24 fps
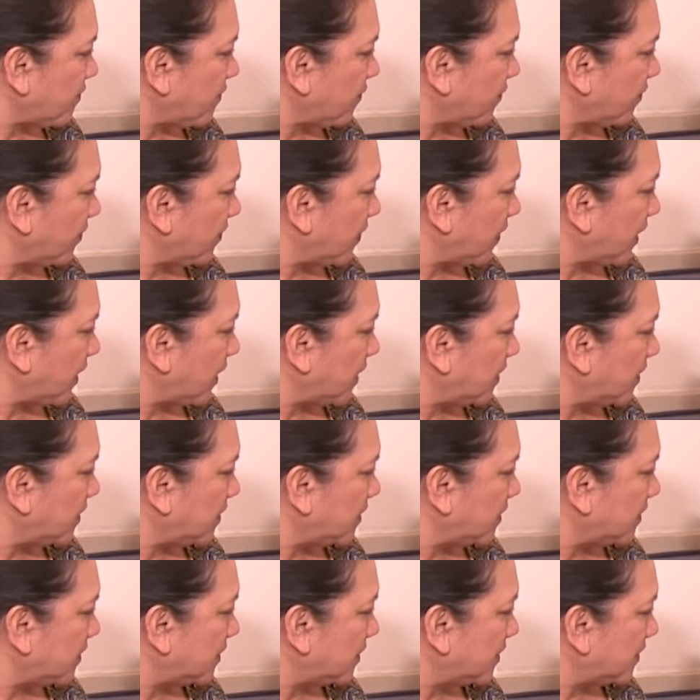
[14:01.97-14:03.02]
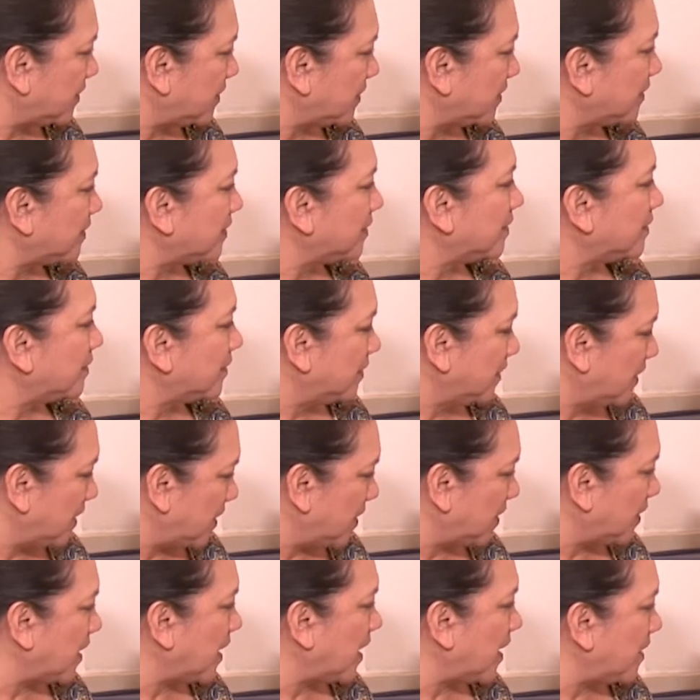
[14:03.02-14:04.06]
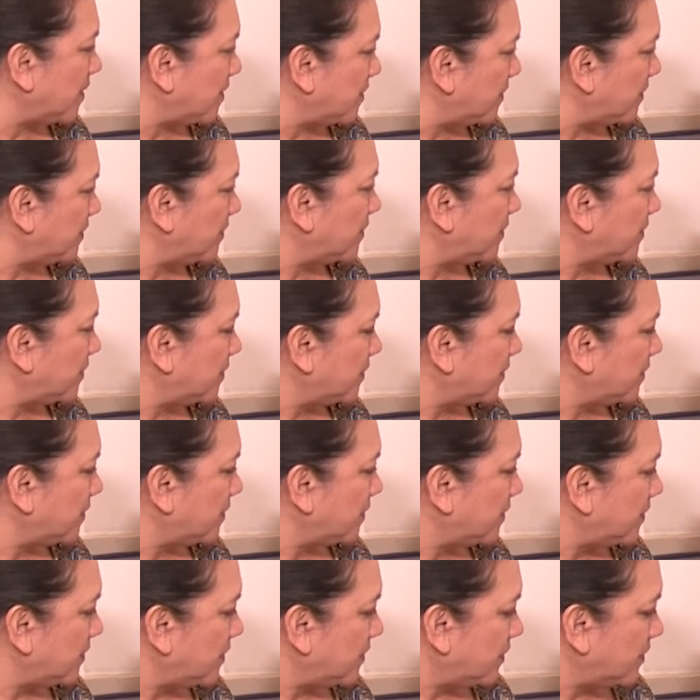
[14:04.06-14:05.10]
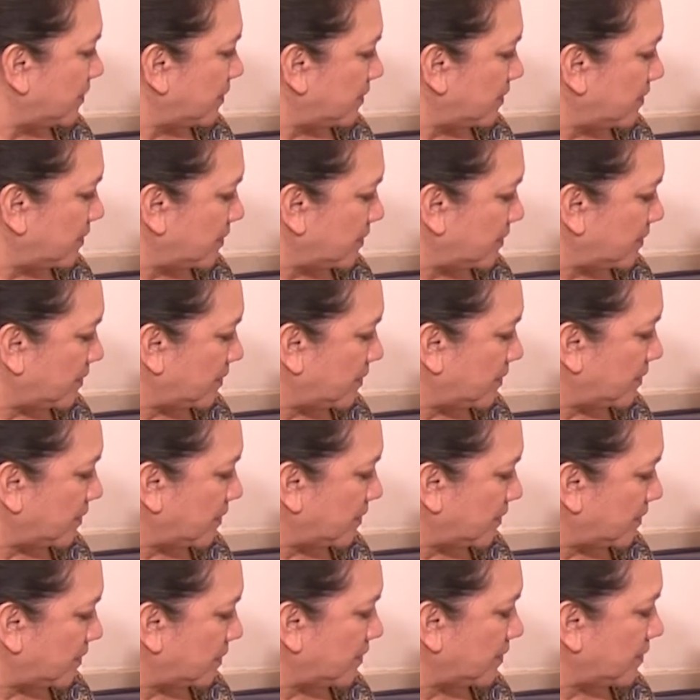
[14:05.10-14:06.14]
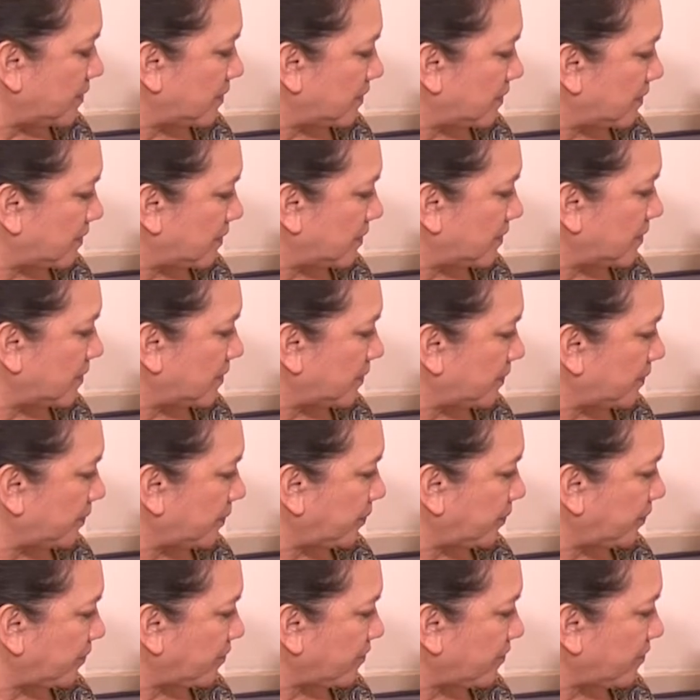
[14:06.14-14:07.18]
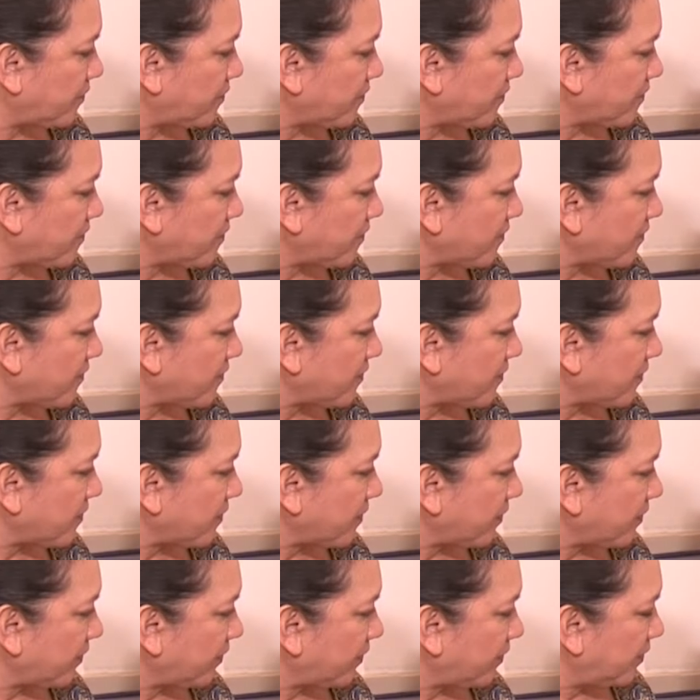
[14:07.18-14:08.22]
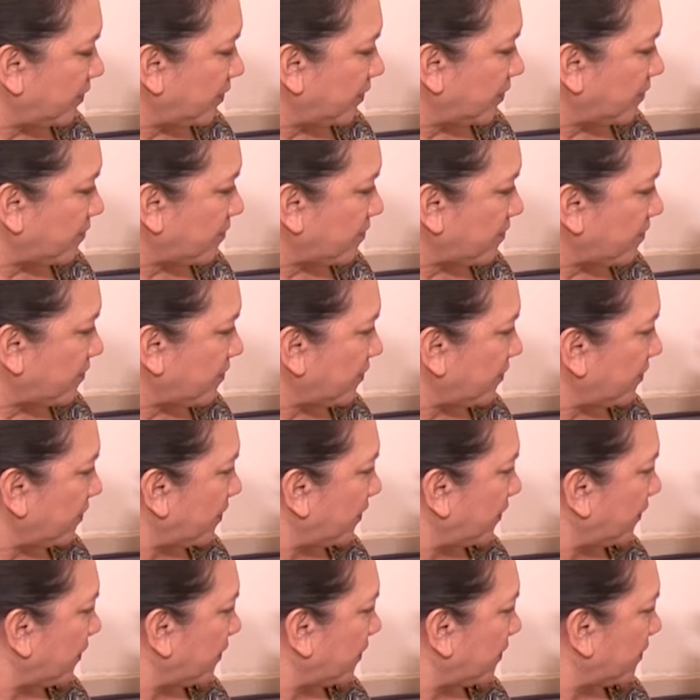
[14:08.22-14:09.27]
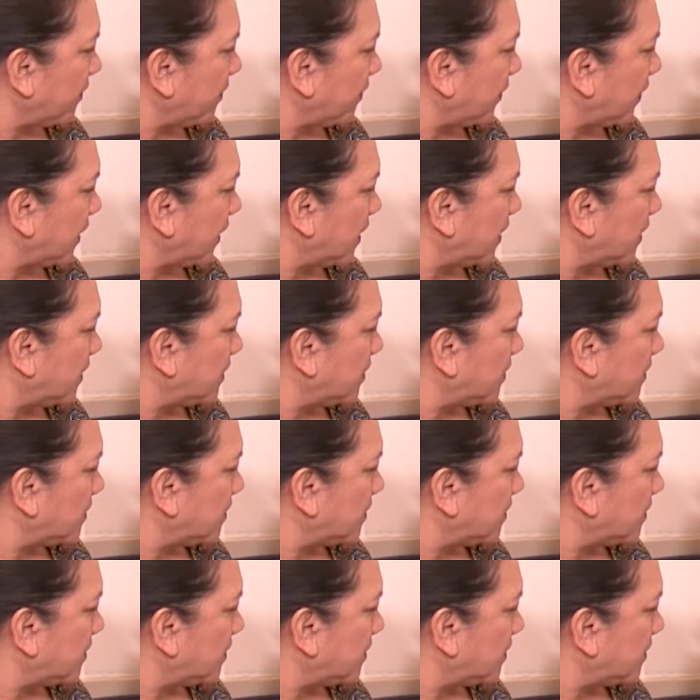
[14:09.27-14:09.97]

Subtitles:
The person shown says nothing.